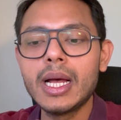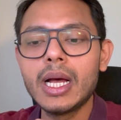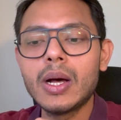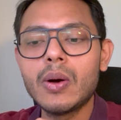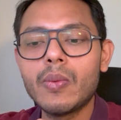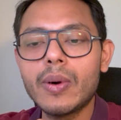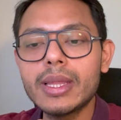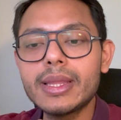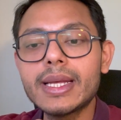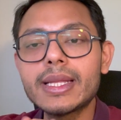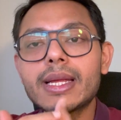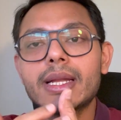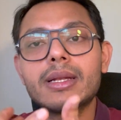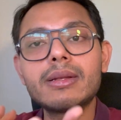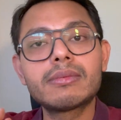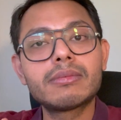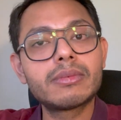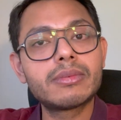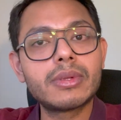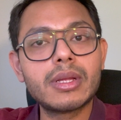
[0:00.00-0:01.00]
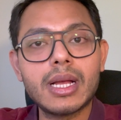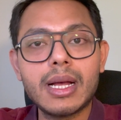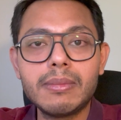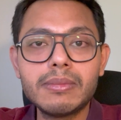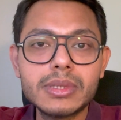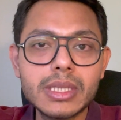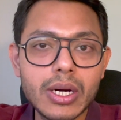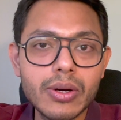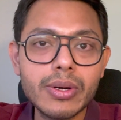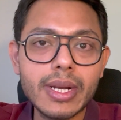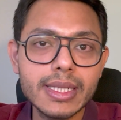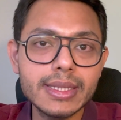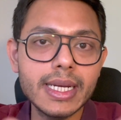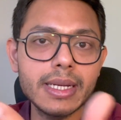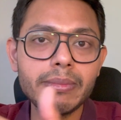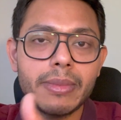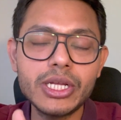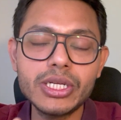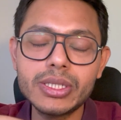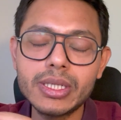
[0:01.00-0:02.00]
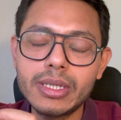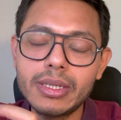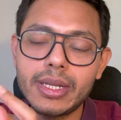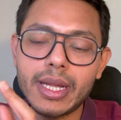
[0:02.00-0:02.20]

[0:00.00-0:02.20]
One thing that comes out, as I mentioned,